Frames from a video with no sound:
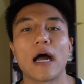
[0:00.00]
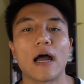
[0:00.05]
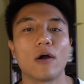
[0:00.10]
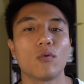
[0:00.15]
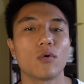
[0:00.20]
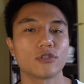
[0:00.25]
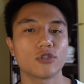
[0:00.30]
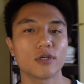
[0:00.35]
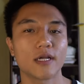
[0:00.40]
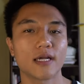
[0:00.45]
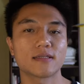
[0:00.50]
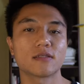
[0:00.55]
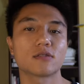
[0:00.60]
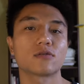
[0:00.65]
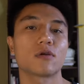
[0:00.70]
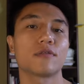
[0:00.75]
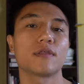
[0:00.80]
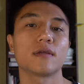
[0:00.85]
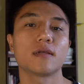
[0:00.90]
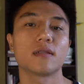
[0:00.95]
I want you guys to
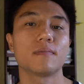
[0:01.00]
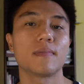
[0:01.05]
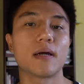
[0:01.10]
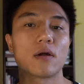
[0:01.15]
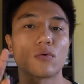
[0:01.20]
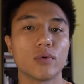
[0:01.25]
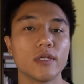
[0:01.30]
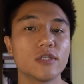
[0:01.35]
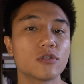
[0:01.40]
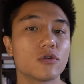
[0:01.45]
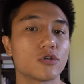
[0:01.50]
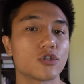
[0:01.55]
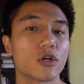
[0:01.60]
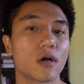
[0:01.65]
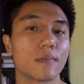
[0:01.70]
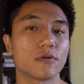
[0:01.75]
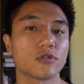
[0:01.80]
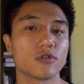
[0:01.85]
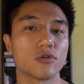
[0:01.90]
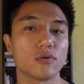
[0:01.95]
start thinking about research
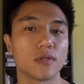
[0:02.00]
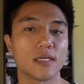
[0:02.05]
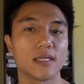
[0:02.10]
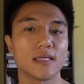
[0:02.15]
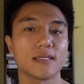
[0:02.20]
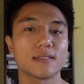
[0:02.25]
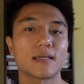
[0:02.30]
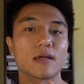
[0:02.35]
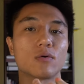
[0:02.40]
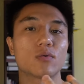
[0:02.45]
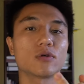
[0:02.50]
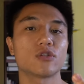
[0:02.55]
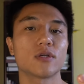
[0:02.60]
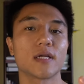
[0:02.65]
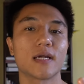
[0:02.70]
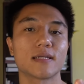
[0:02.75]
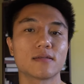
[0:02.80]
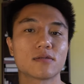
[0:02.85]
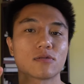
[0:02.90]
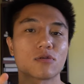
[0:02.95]
opportunities. I want you
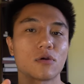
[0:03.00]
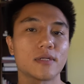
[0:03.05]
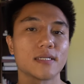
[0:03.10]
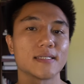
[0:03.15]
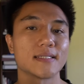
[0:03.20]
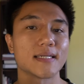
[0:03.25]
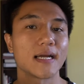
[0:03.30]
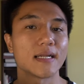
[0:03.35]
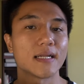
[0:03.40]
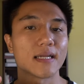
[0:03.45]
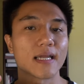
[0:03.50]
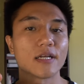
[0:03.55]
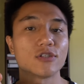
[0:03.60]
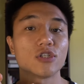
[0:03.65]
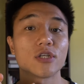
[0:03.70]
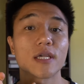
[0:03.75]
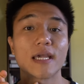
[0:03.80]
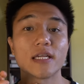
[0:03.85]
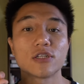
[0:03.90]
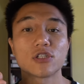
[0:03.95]
guys to start designing
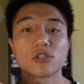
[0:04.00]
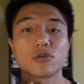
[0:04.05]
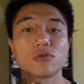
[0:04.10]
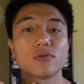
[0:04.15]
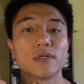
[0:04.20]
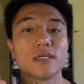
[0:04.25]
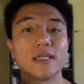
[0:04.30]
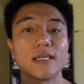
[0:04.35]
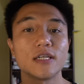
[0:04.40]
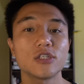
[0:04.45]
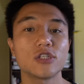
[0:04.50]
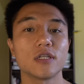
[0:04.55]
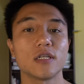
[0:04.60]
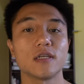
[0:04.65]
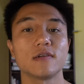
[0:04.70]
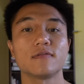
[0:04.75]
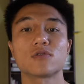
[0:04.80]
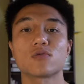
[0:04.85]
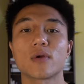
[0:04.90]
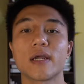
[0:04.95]
educational
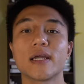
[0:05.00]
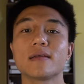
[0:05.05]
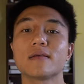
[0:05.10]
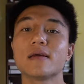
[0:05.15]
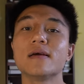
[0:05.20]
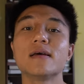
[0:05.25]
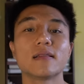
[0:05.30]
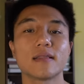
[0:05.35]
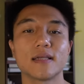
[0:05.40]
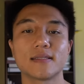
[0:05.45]
initiatives, right?